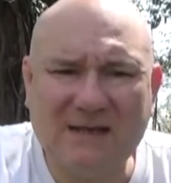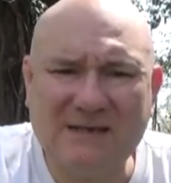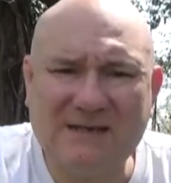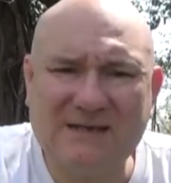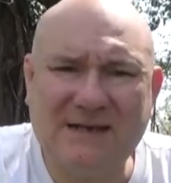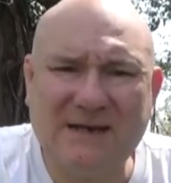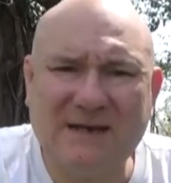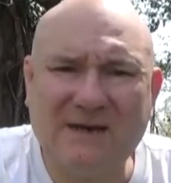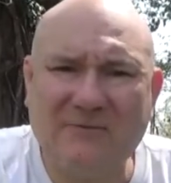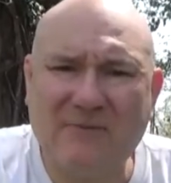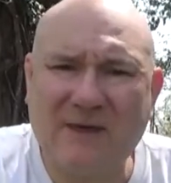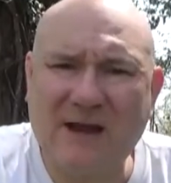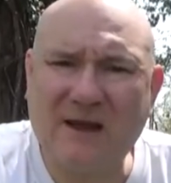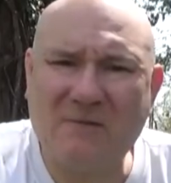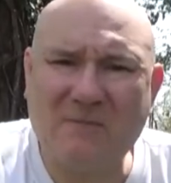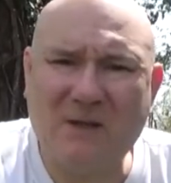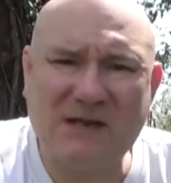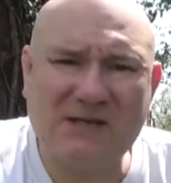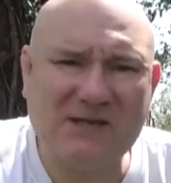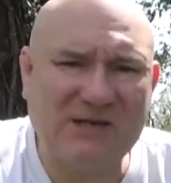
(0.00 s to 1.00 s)
dig
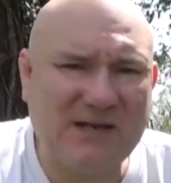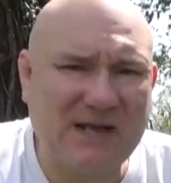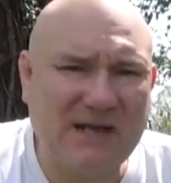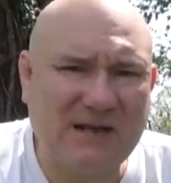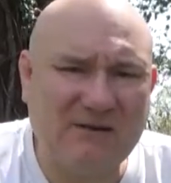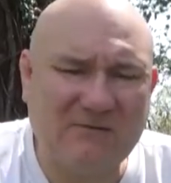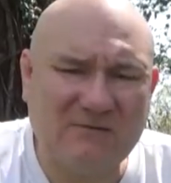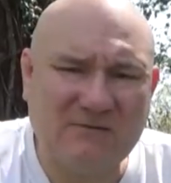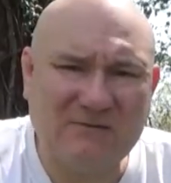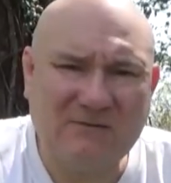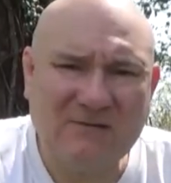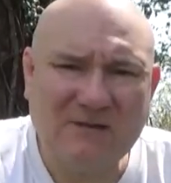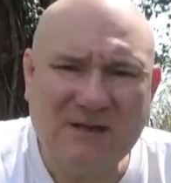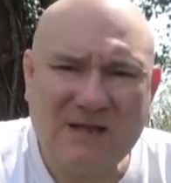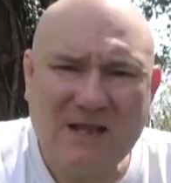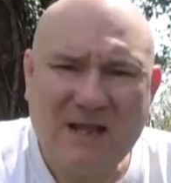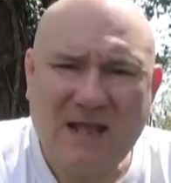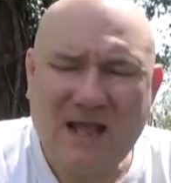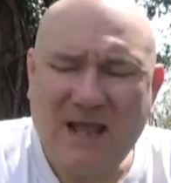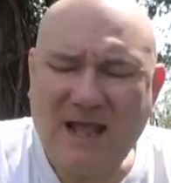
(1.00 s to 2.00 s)
around my channel
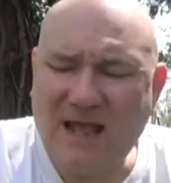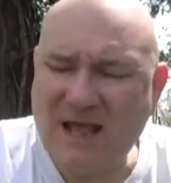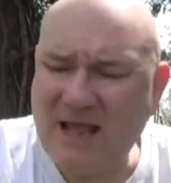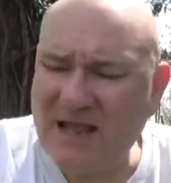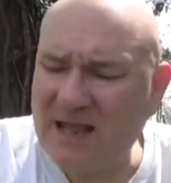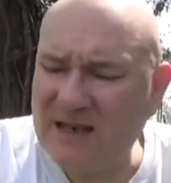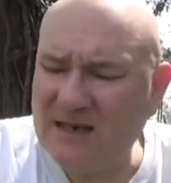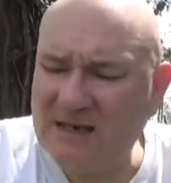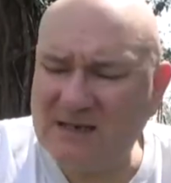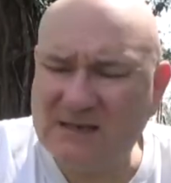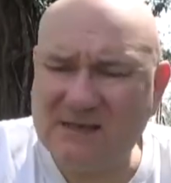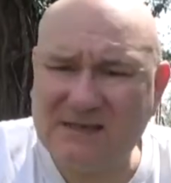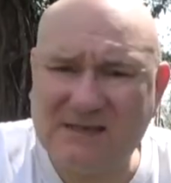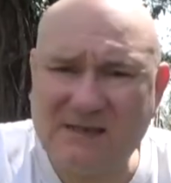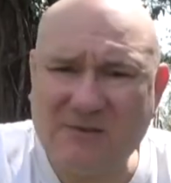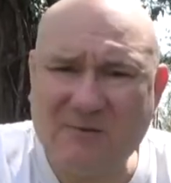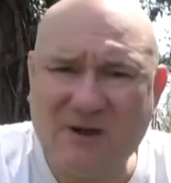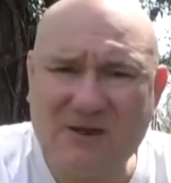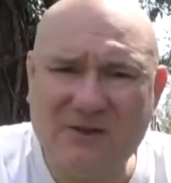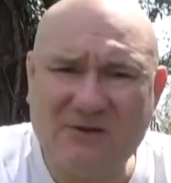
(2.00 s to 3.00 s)
and
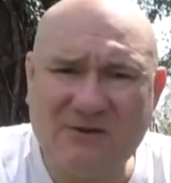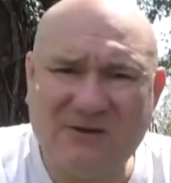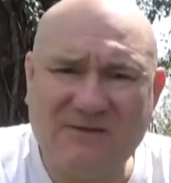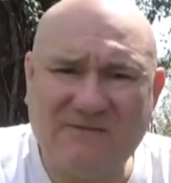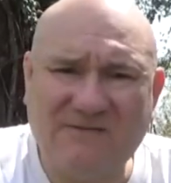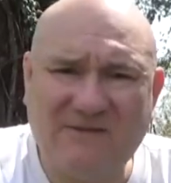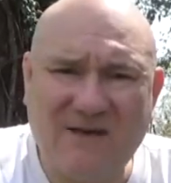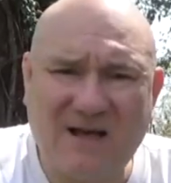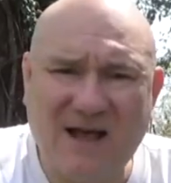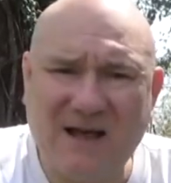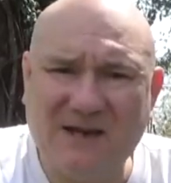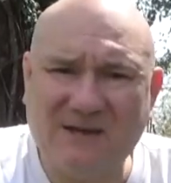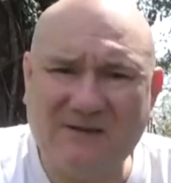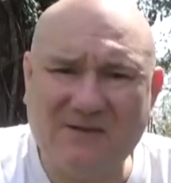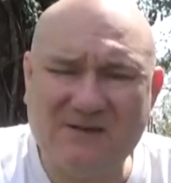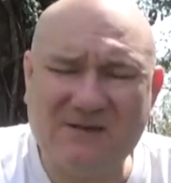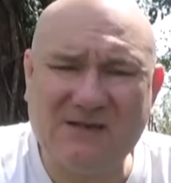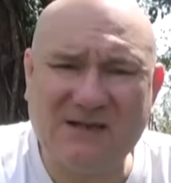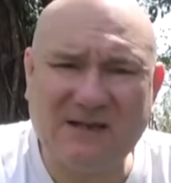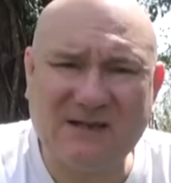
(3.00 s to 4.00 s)
see what you can find.
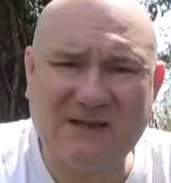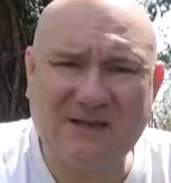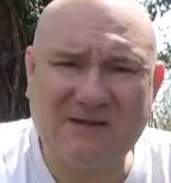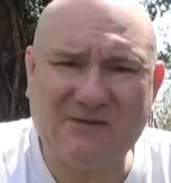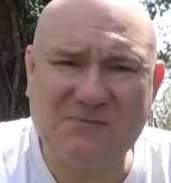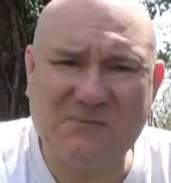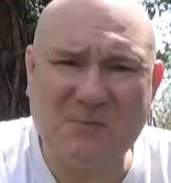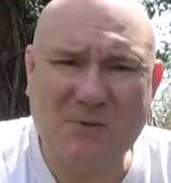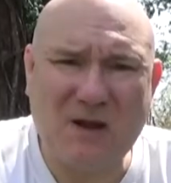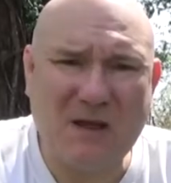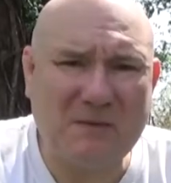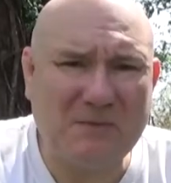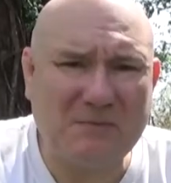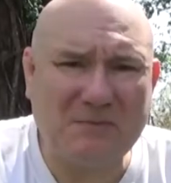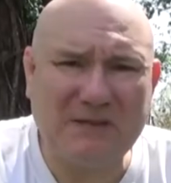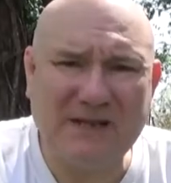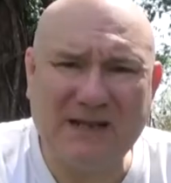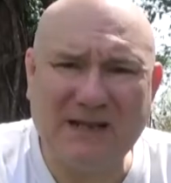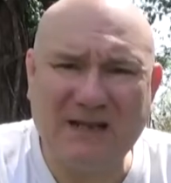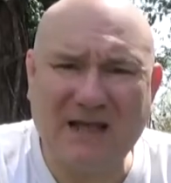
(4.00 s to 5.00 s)
There's
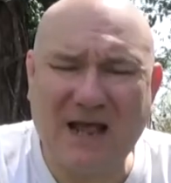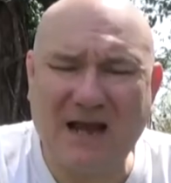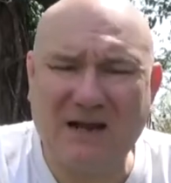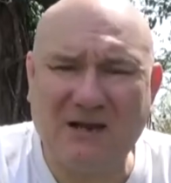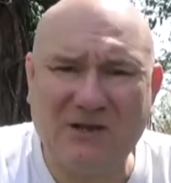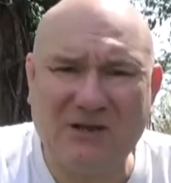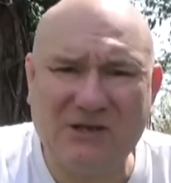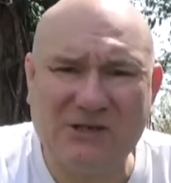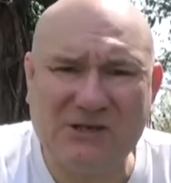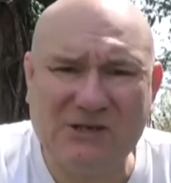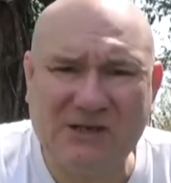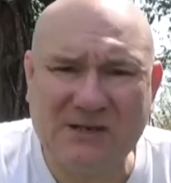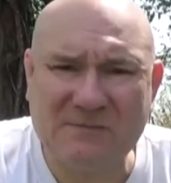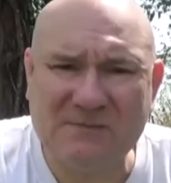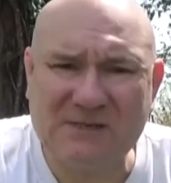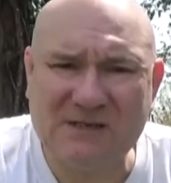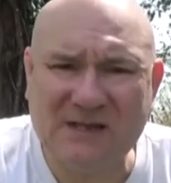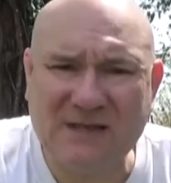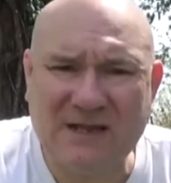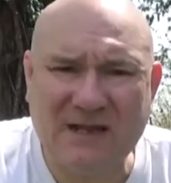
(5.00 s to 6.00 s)
probably a lot of good
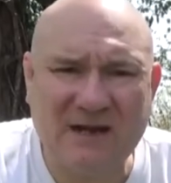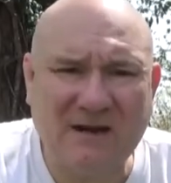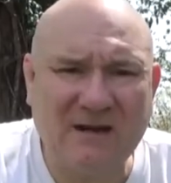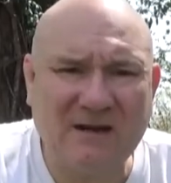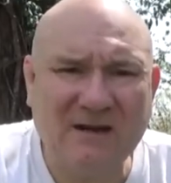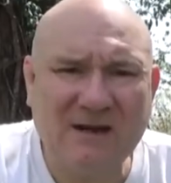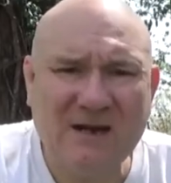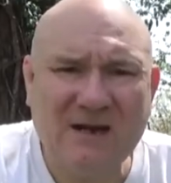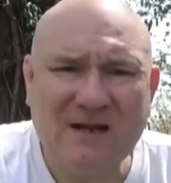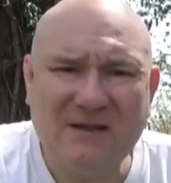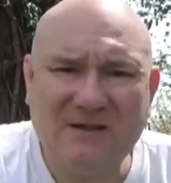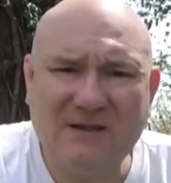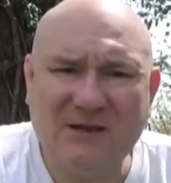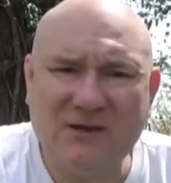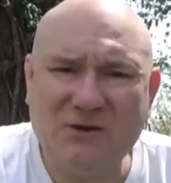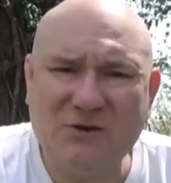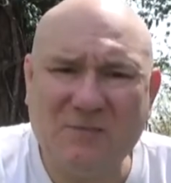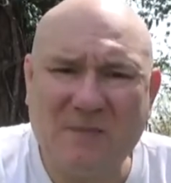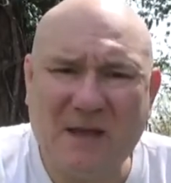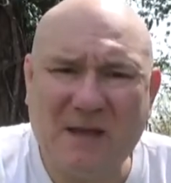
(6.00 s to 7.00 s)
gems in there that
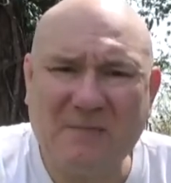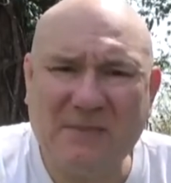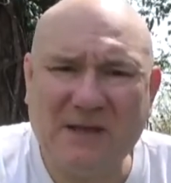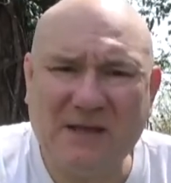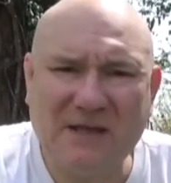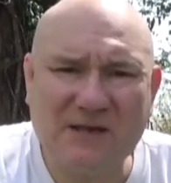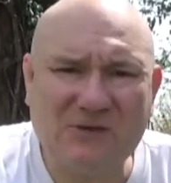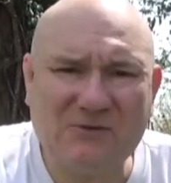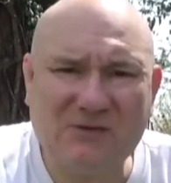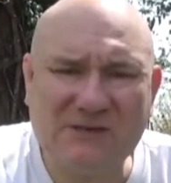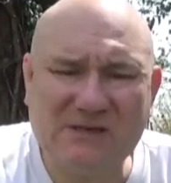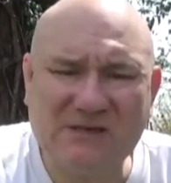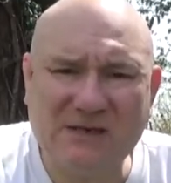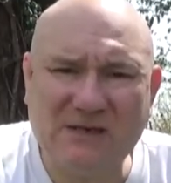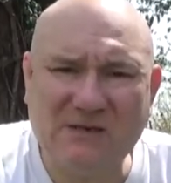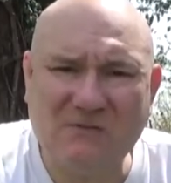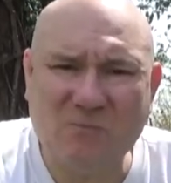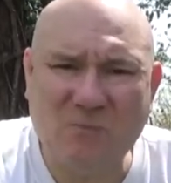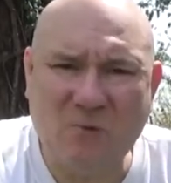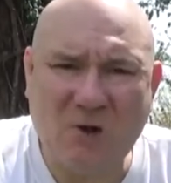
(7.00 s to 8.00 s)
you may be
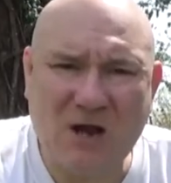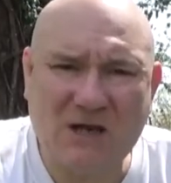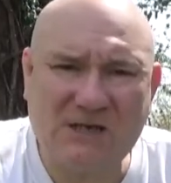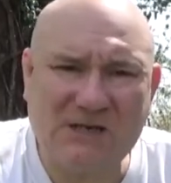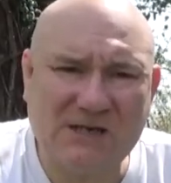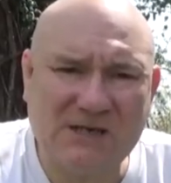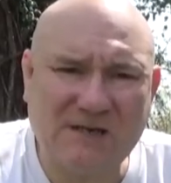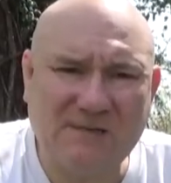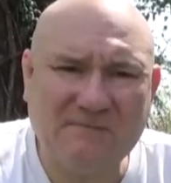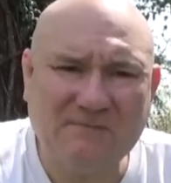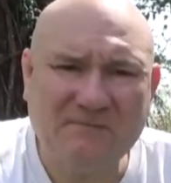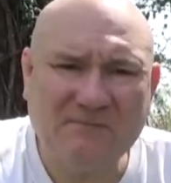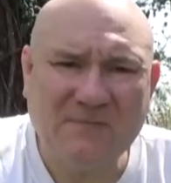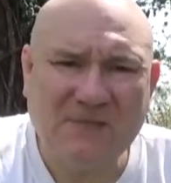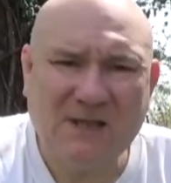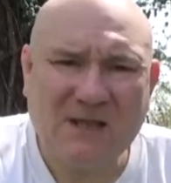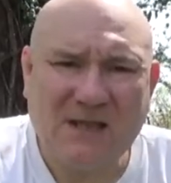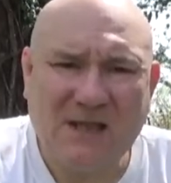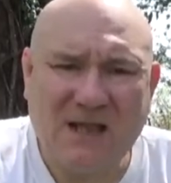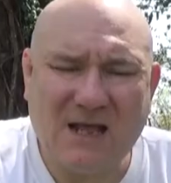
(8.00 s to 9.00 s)
interested in watching.
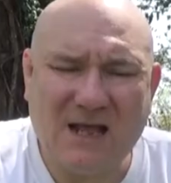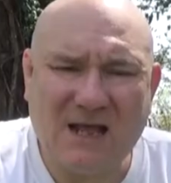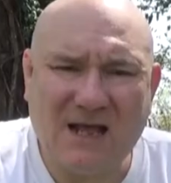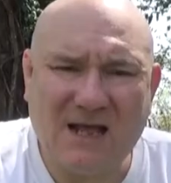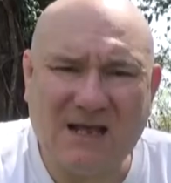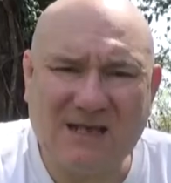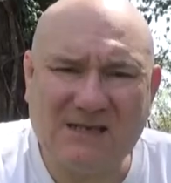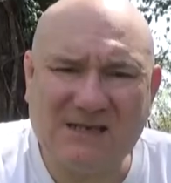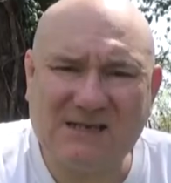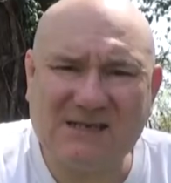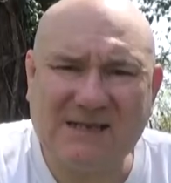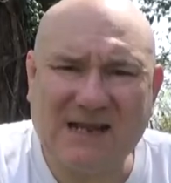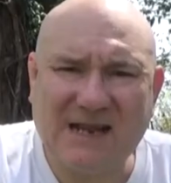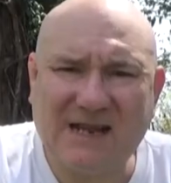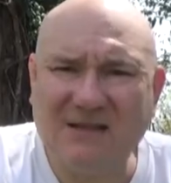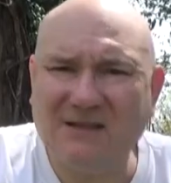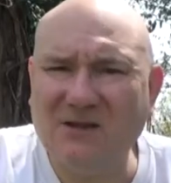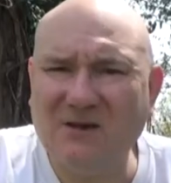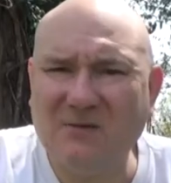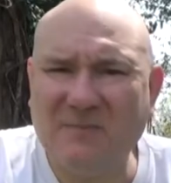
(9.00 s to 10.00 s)
Just
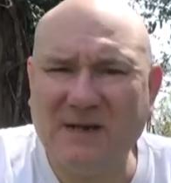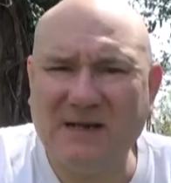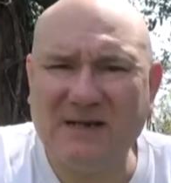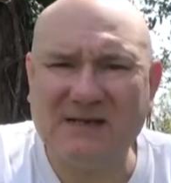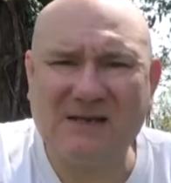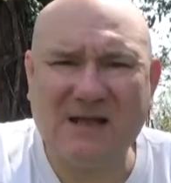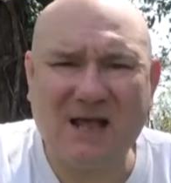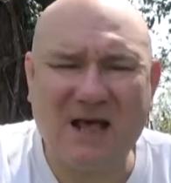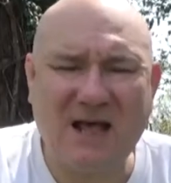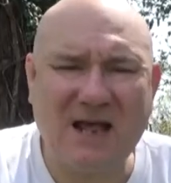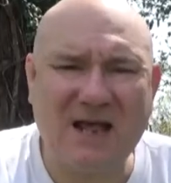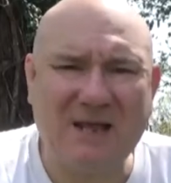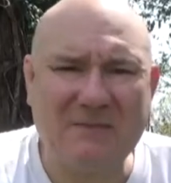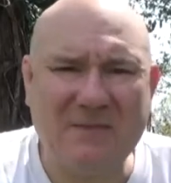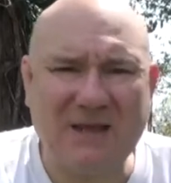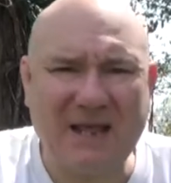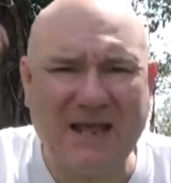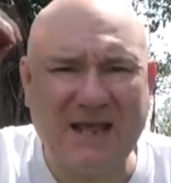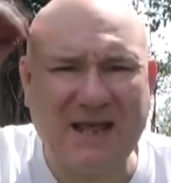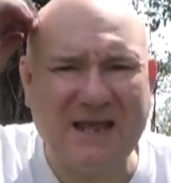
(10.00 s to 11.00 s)
take a little bit of time
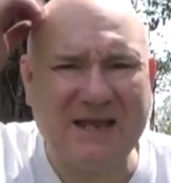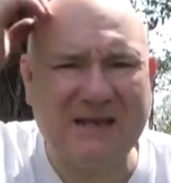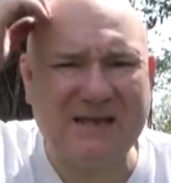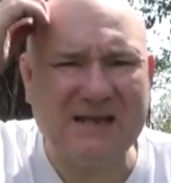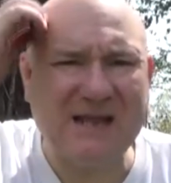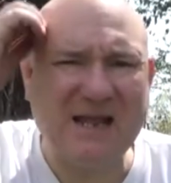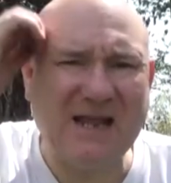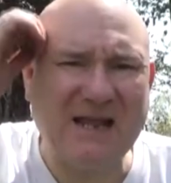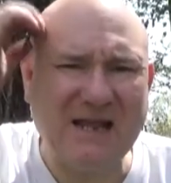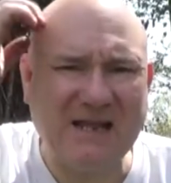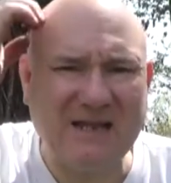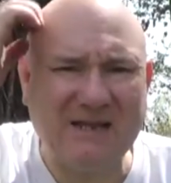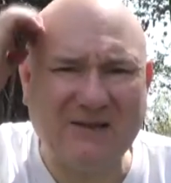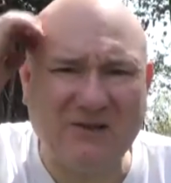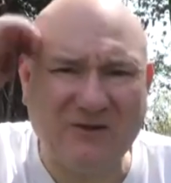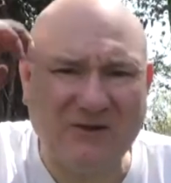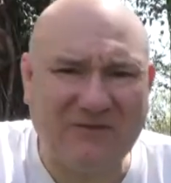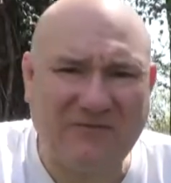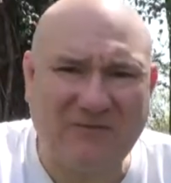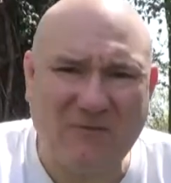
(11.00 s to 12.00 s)
and
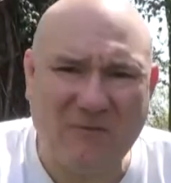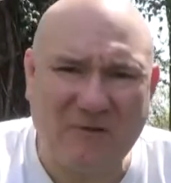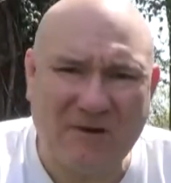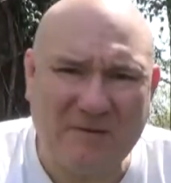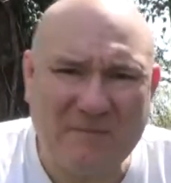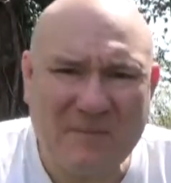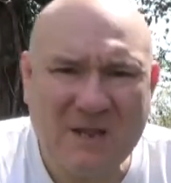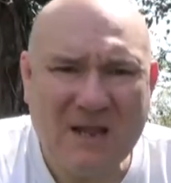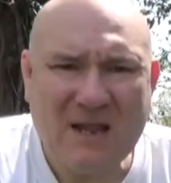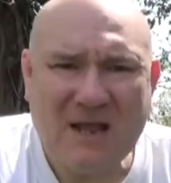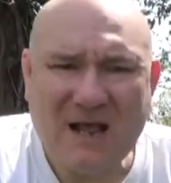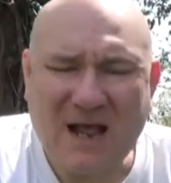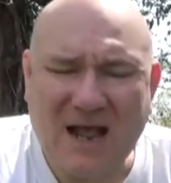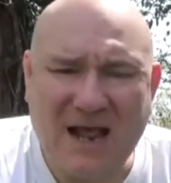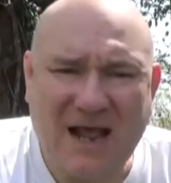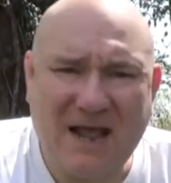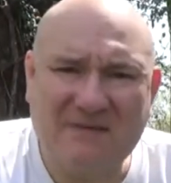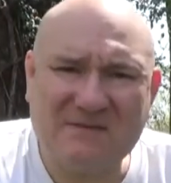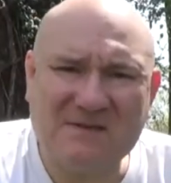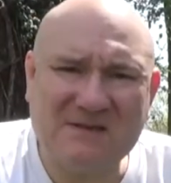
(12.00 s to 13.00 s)
look for them. I
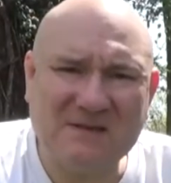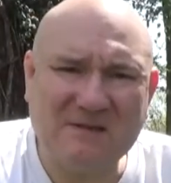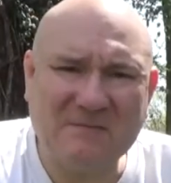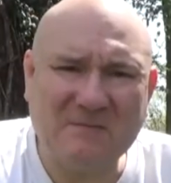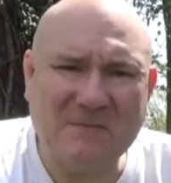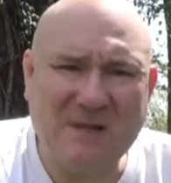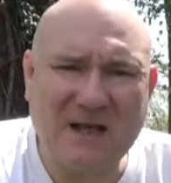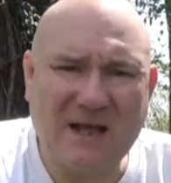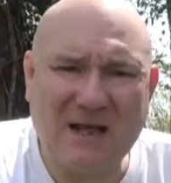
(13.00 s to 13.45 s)
have some